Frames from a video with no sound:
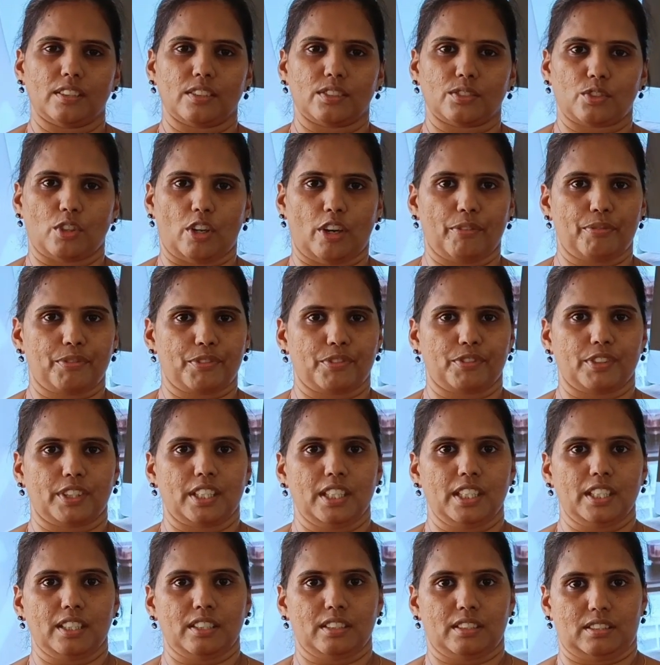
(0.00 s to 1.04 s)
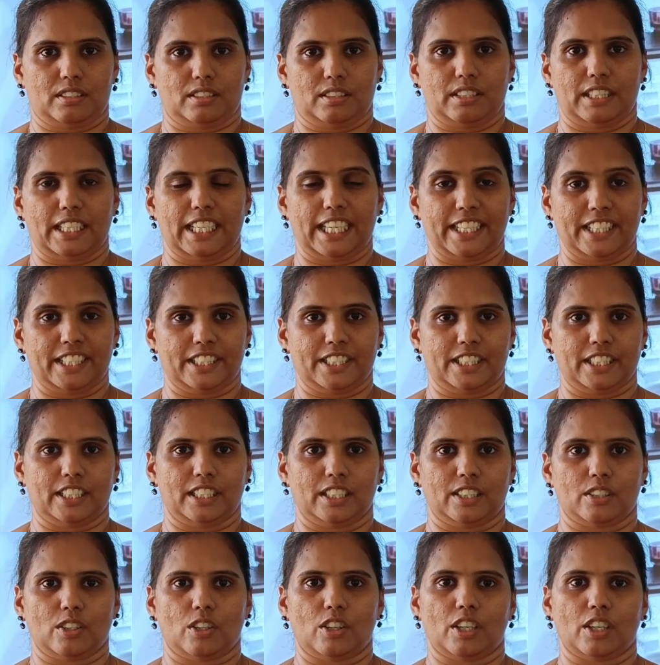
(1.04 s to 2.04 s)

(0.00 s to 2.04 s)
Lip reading: software editor